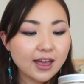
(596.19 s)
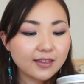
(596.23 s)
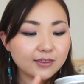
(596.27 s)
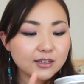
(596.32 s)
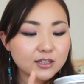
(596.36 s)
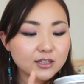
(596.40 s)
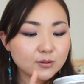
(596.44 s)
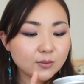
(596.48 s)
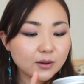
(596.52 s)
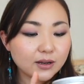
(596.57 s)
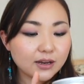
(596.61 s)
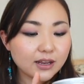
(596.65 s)

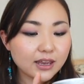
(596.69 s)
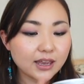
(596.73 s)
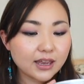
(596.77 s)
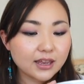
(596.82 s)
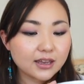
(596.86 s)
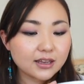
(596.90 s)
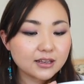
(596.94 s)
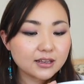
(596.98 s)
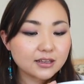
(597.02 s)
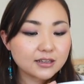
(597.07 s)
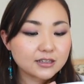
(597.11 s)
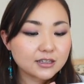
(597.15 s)
This one
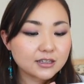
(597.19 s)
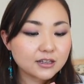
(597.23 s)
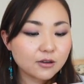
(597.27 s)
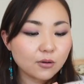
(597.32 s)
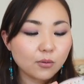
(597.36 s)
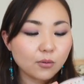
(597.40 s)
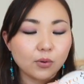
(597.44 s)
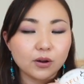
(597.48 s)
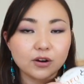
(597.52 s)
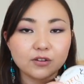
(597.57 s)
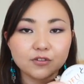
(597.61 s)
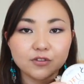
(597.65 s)
is
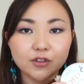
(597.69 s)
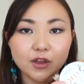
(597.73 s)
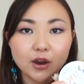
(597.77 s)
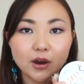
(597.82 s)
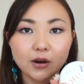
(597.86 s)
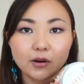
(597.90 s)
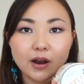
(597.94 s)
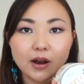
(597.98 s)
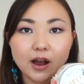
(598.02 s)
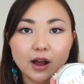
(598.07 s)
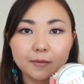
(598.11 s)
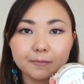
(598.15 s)
one of
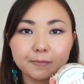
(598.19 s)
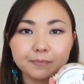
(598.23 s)
their